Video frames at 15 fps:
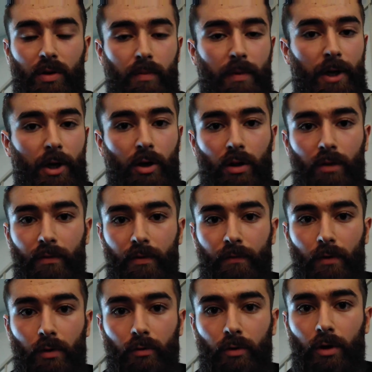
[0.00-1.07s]
can make all of your
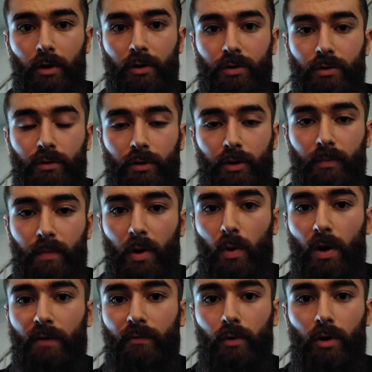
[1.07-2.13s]
phone calls through it. My
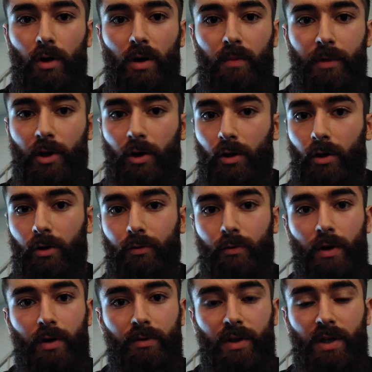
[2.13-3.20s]
wife will call me all
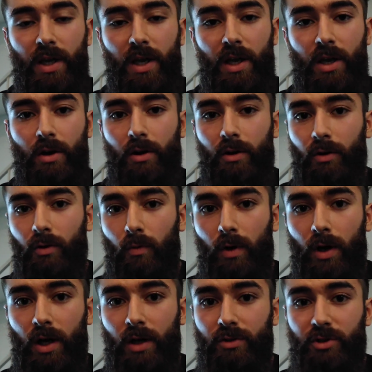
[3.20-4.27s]
throughout the day on her
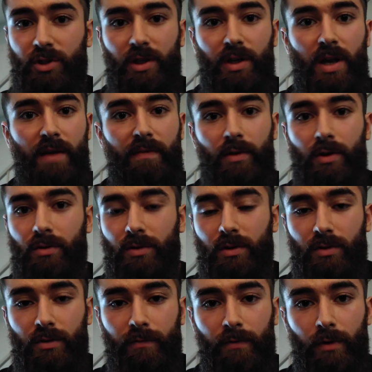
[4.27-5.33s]
watch. She never
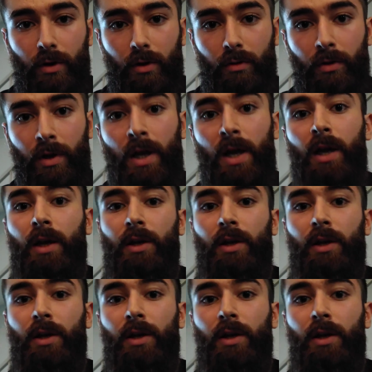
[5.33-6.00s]
uses her phone.